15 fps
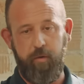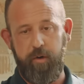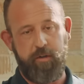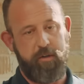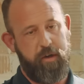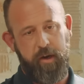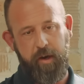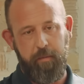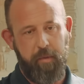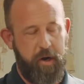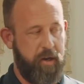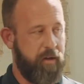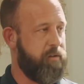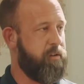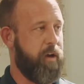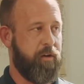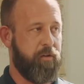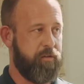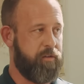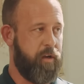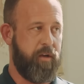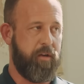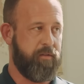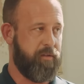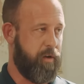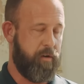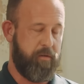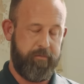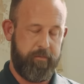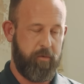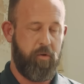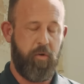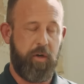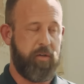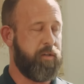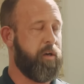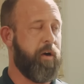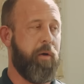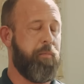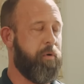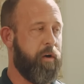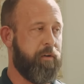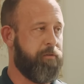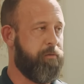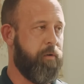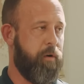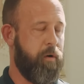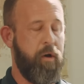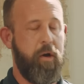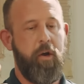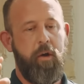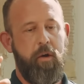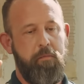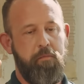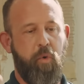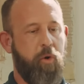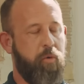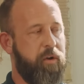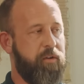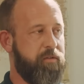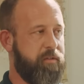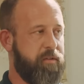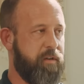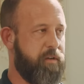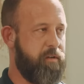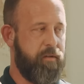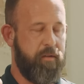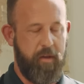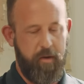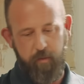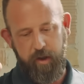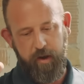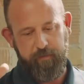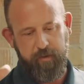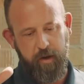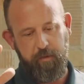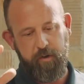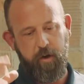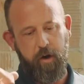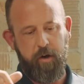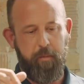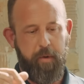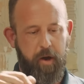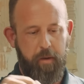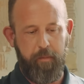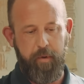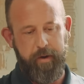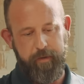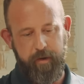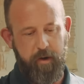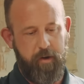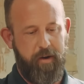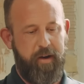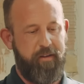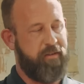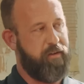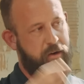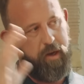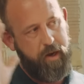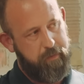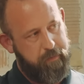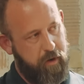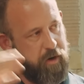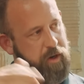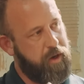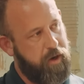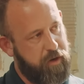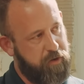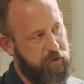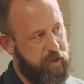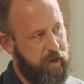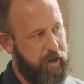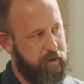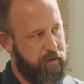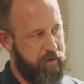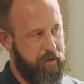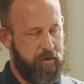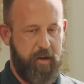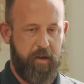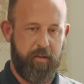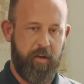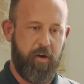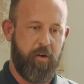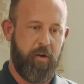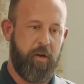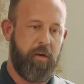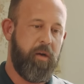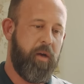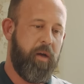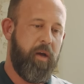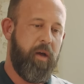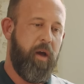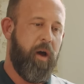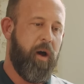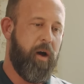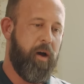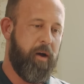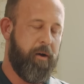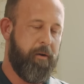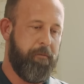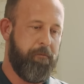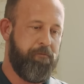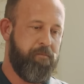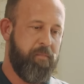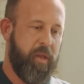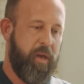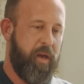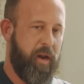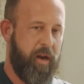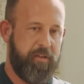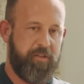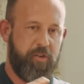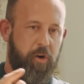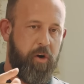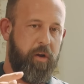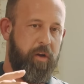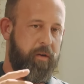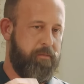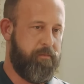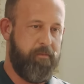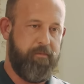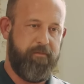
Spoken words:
which anybody in tech will tell you is like crazy complex for more reasons than we have time to talk about. But I said, yep, okay, I'll do that and take that on. And I started